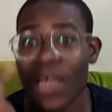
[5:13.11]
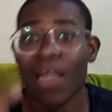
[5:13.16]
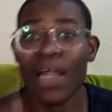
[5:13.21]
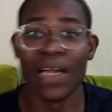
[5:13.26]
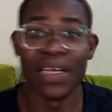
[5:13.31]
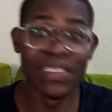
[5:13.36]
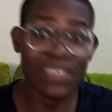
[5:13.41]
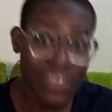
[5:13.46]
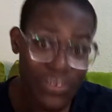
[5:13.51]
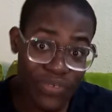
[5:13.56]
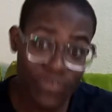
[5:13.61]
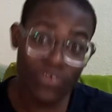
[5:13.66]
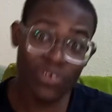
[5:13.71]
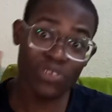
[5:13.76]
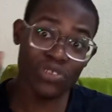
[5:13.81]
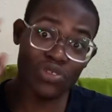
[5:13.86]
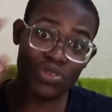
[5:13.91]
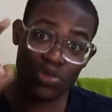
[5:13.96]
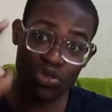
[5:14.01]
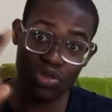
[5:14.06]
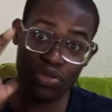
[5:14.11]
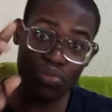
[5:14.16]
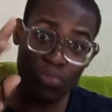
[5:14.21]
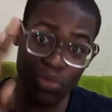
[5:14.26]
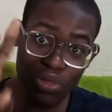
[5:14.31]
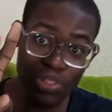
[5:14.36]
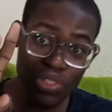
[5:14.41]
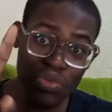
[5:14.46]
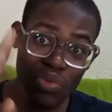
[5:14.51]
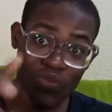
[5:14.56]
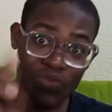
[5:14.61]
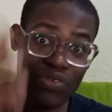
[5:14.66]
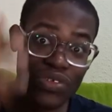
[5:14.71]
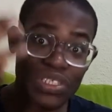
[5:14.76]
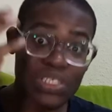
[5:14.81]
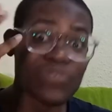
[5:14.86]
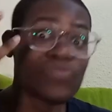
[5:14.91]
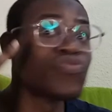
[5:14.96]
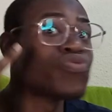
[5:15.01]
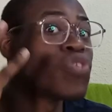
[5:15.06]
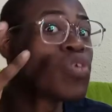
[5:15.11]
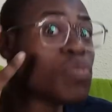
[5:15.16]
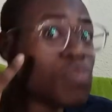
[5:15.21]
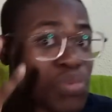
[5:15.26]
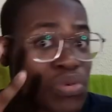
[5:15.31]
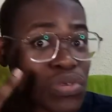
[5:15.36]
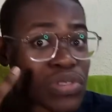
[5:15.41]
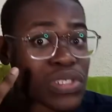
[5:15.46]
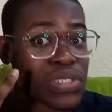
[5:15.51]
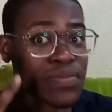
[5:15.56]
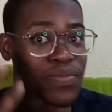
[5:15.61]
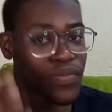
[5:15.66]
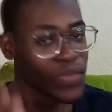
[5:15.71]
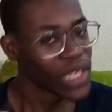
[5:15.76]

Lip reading: And the first 2 months, we finished 4 books.